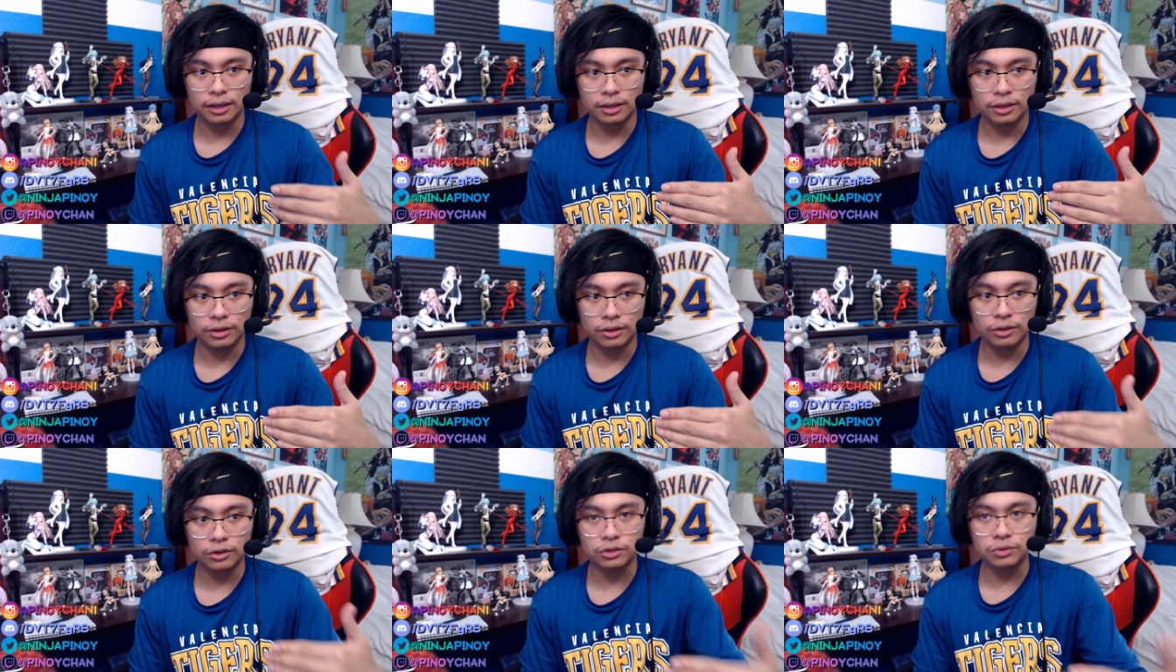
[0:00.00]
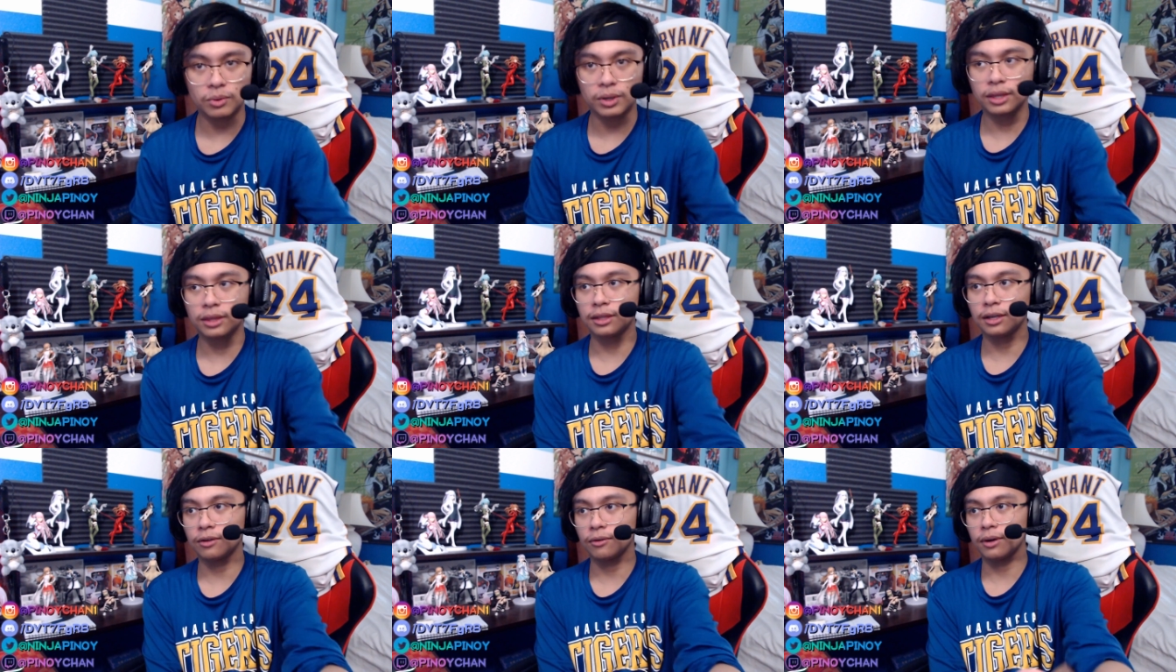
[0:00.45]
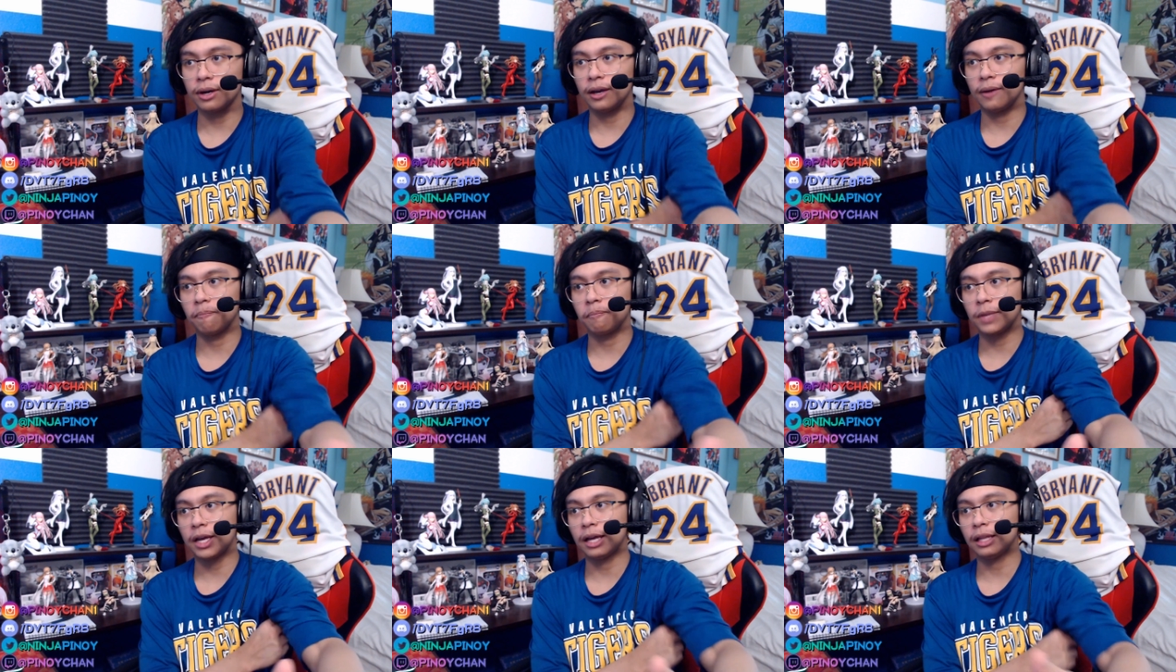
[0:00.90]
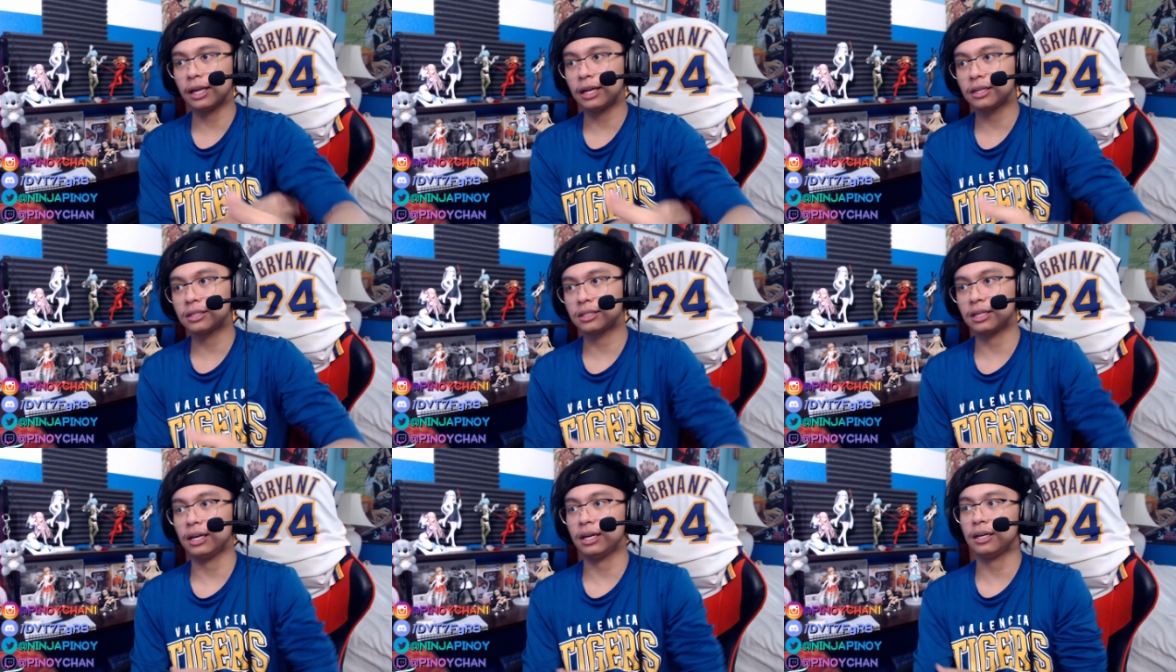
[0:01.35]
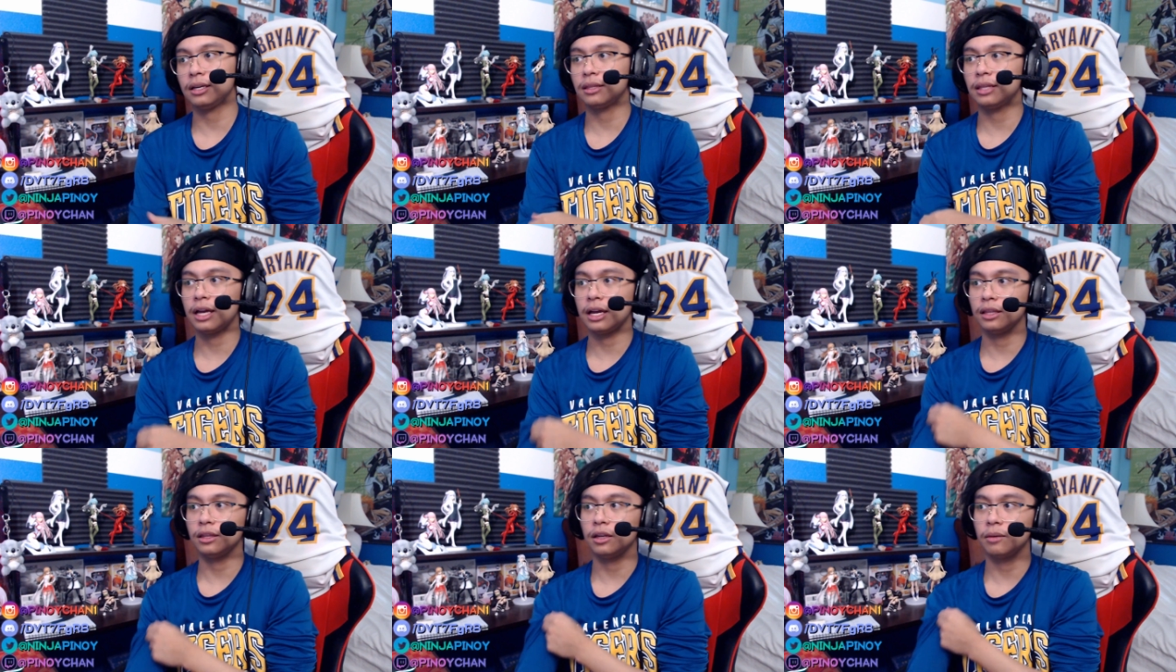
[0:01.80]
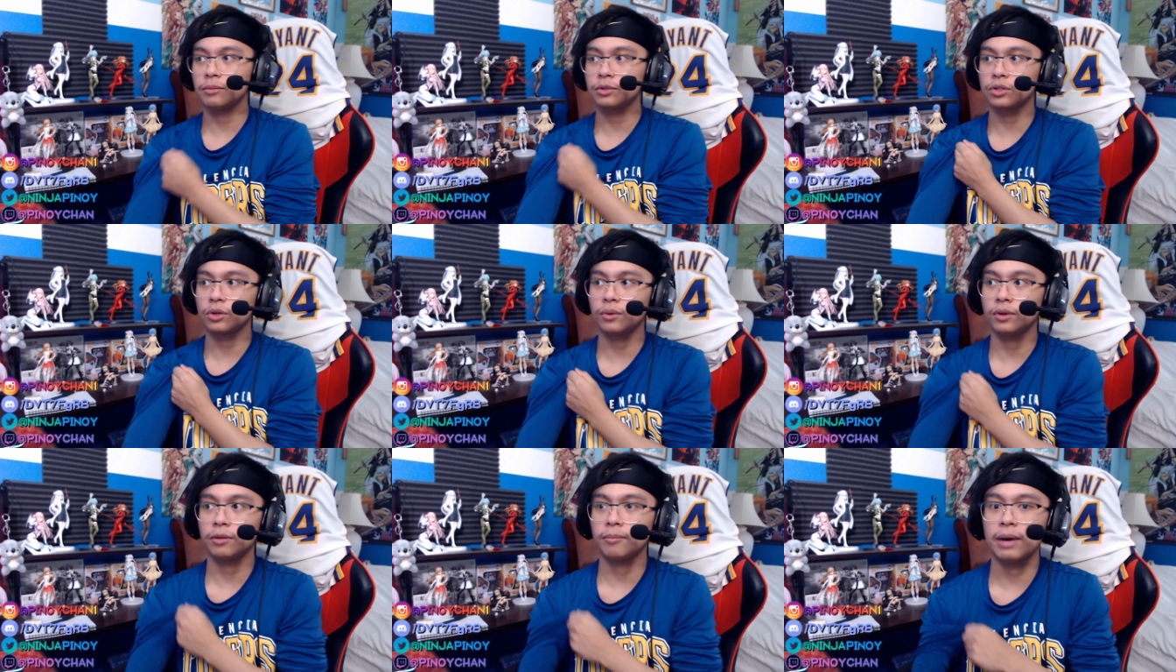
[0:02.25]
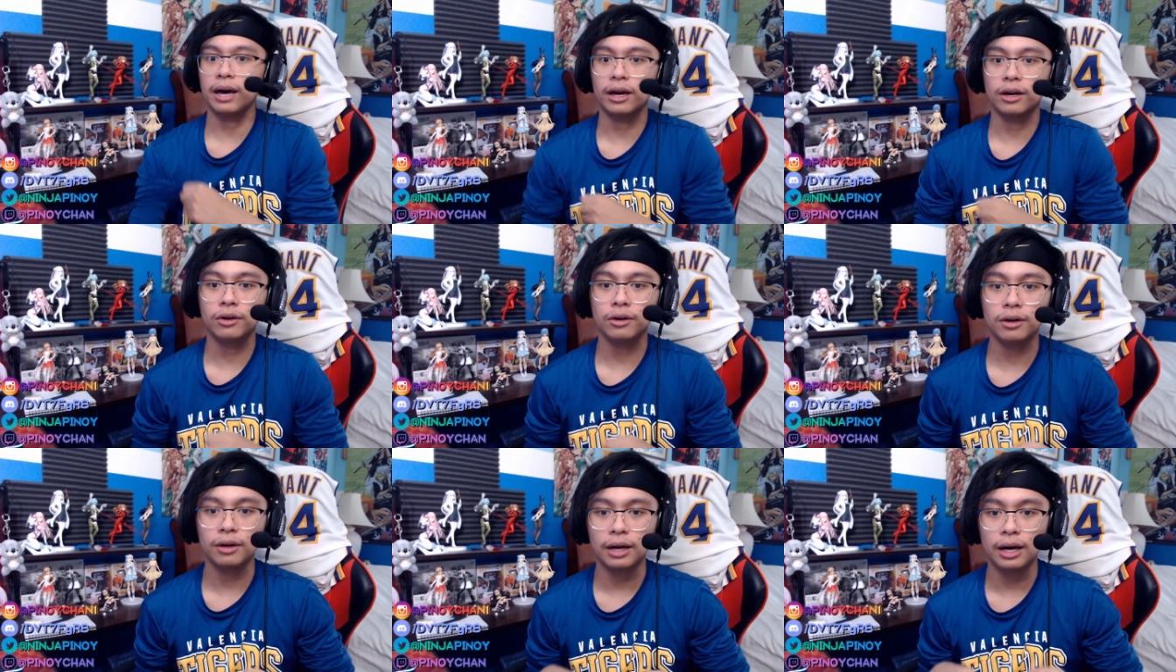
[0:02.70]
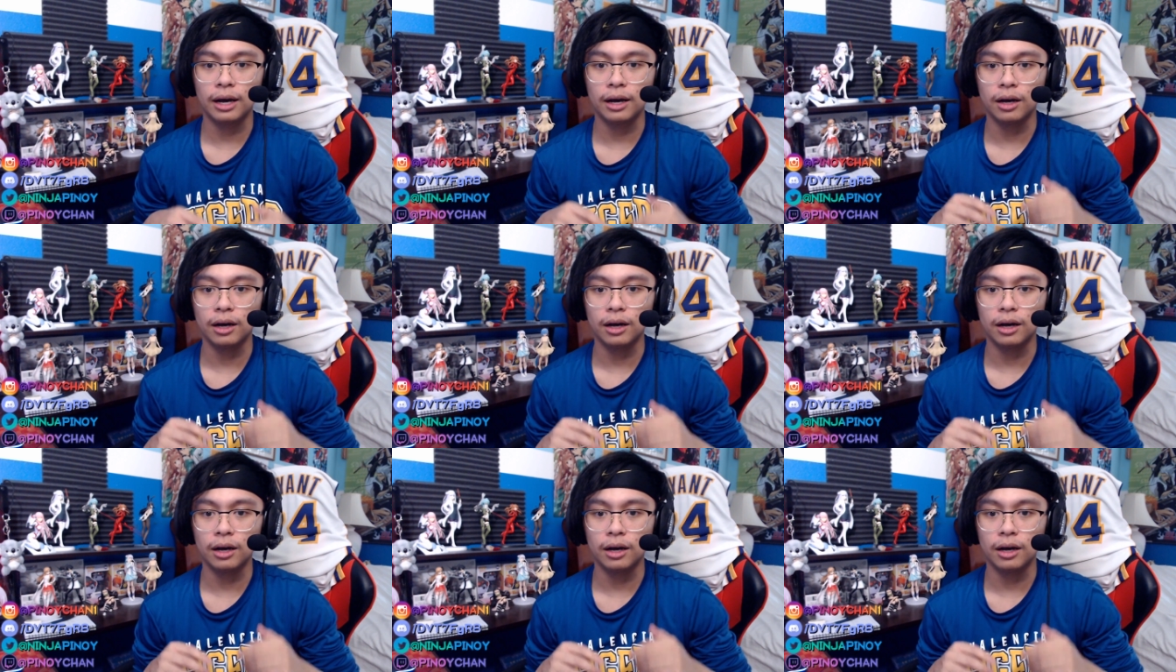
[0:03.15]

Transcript: there's one thing, right? I like saying that numbers don't really matter,